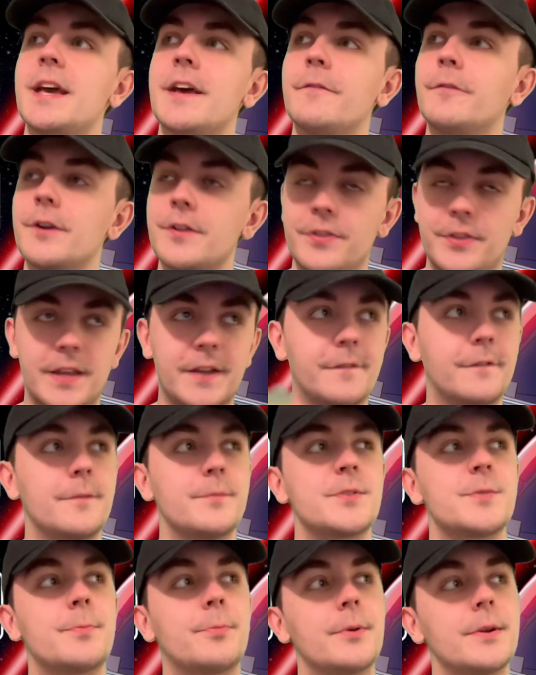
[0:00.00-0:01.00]
Everything
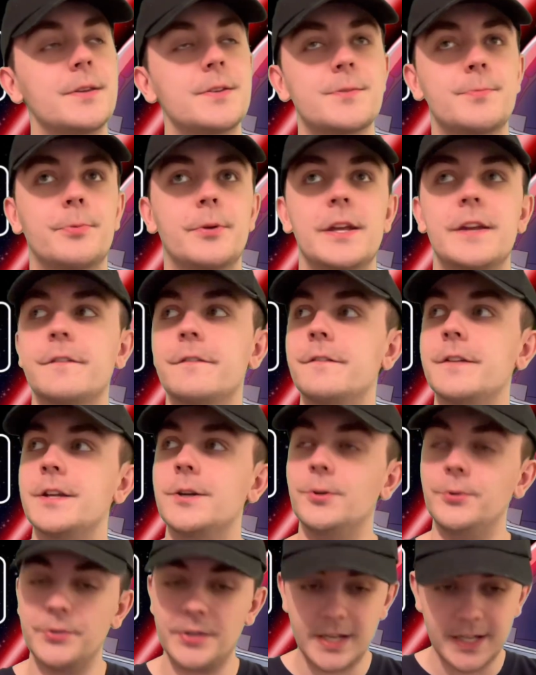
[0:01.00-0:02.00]
from
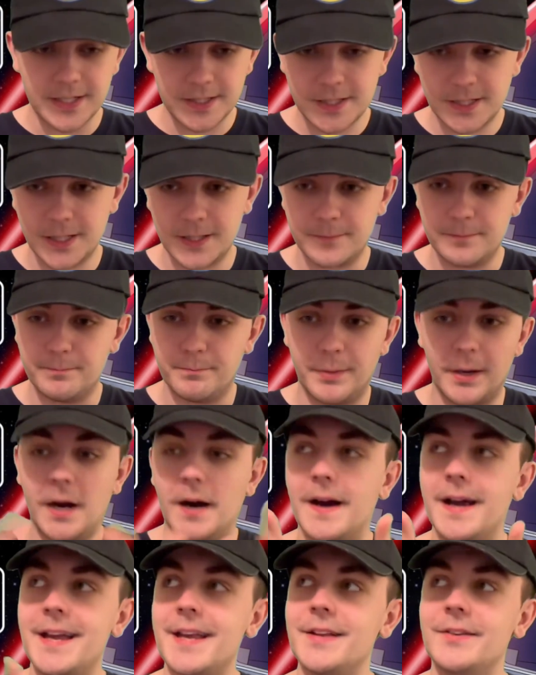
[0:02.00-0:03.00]
Springfield
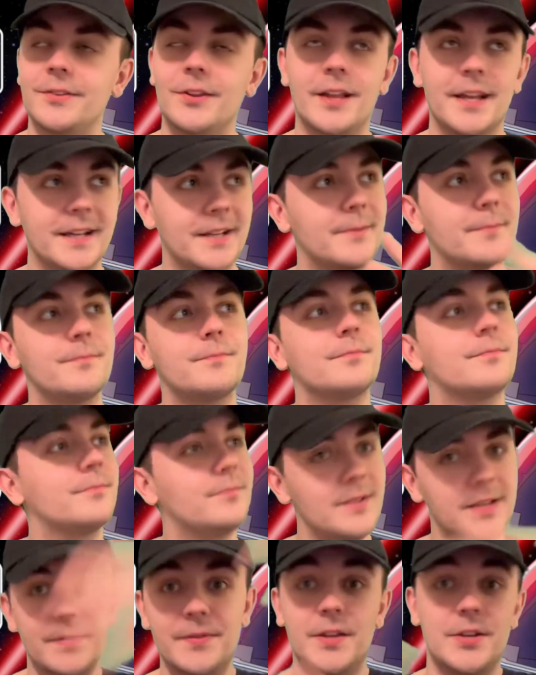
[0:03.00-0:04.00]
combined, like,
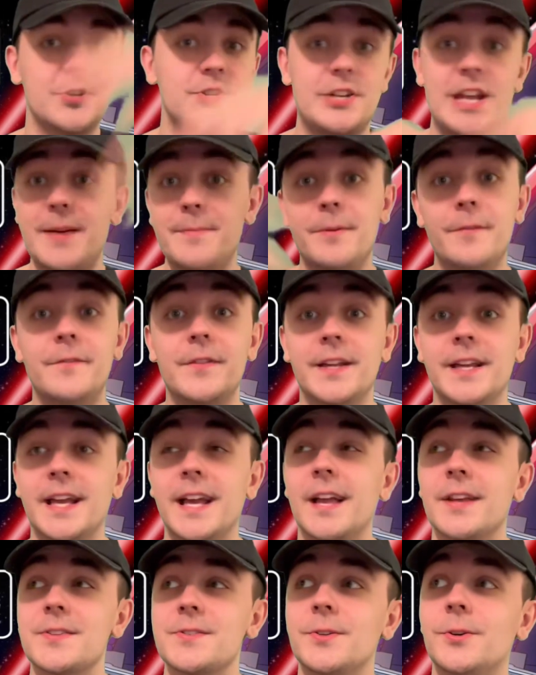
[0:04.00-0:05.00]
in the shape of the
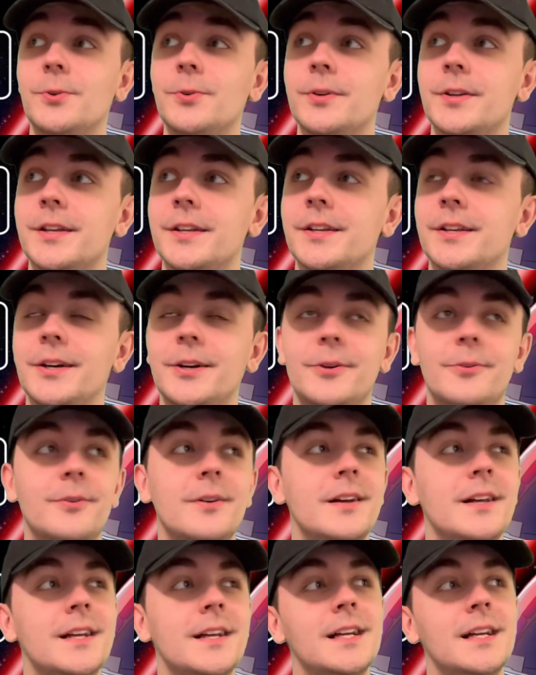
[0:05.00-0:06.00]
castle, you know?
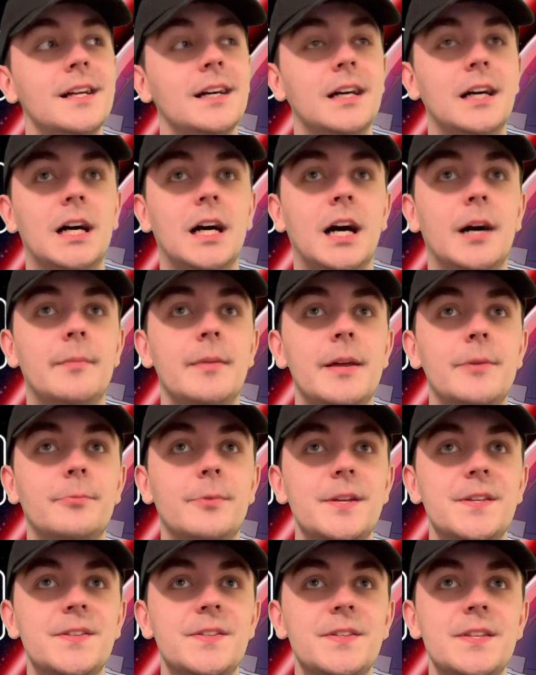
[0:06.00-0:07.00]
And
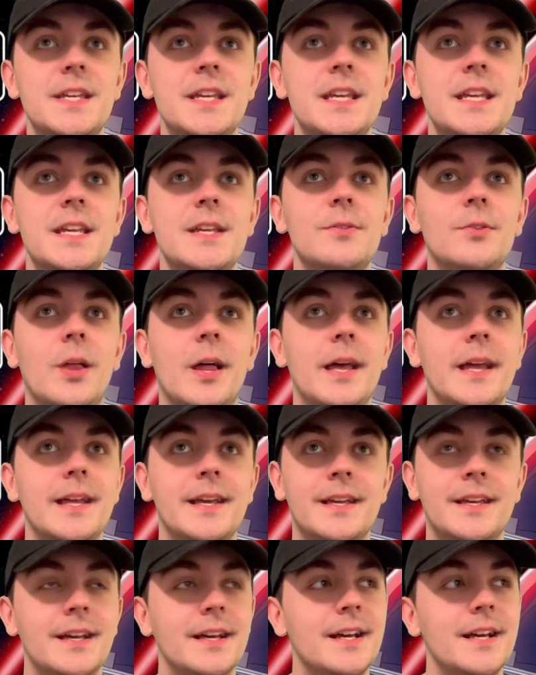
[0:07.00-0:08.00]
we see,
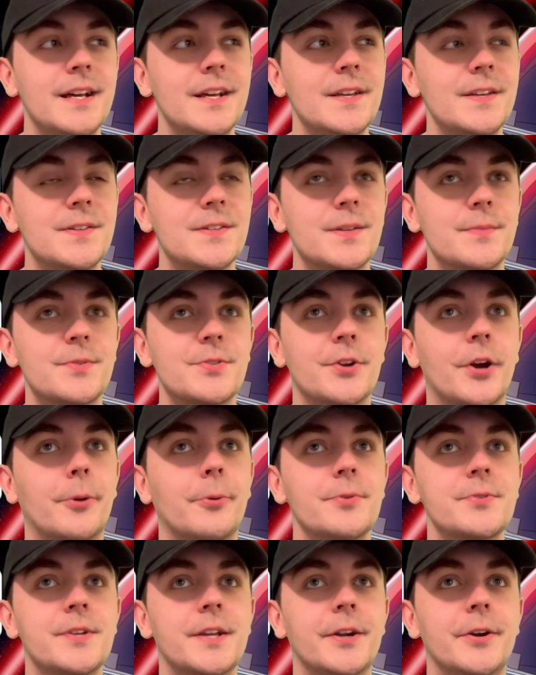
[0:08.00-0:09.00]
like, some Star
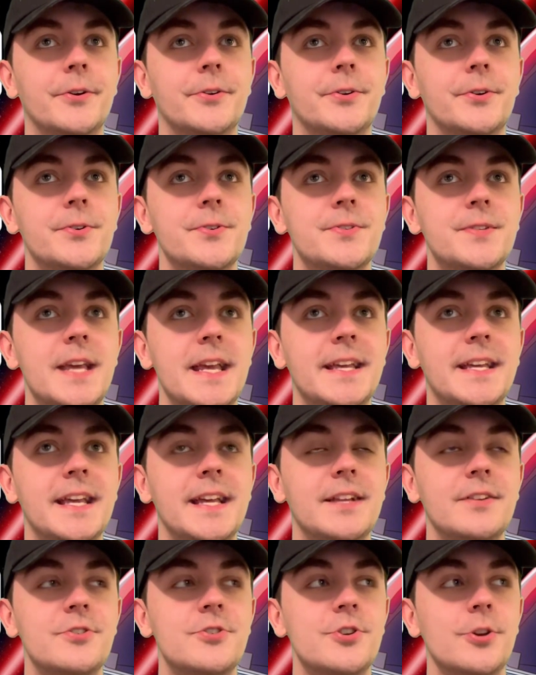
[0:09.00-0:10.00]
Wars characters
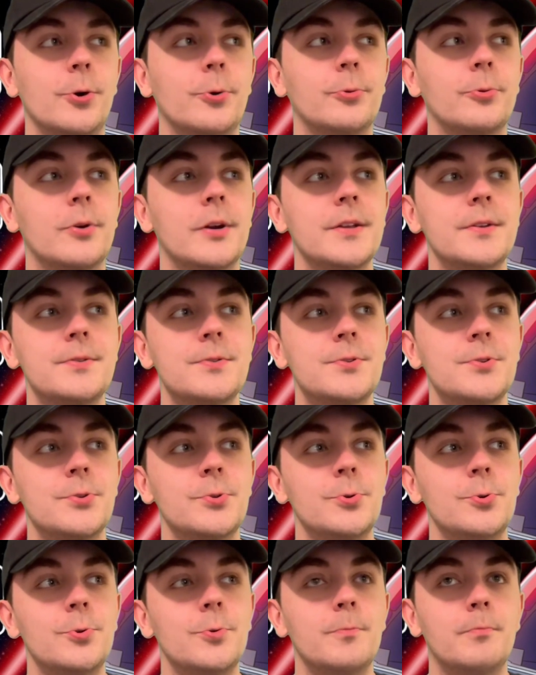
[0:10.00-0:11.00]
taking children
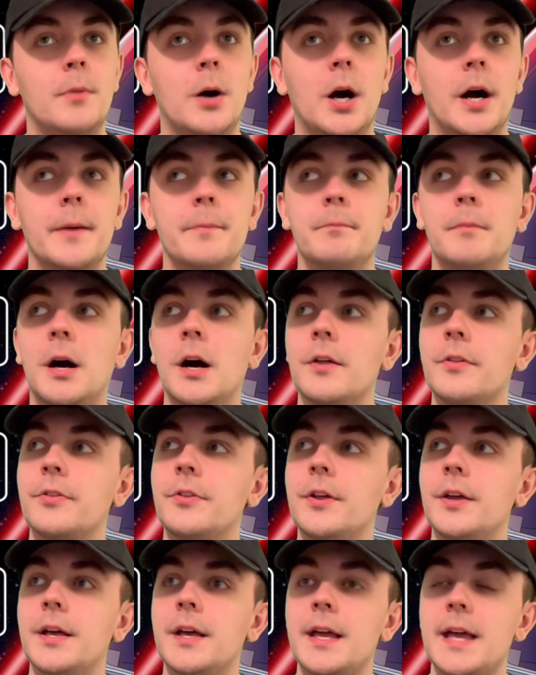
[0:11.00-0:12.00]
to Mon
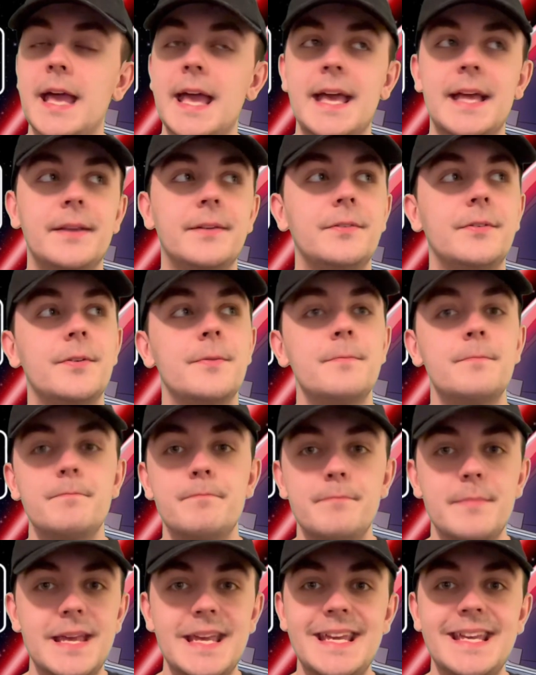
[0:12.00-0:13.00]
Mothma and
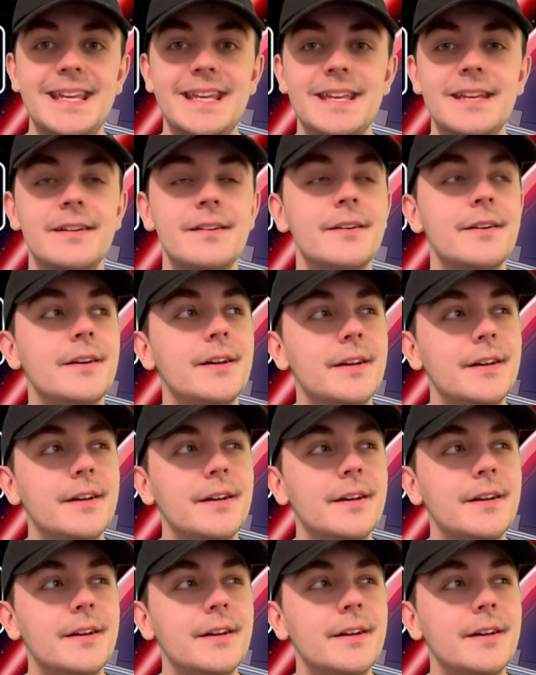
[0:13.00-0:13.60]
me.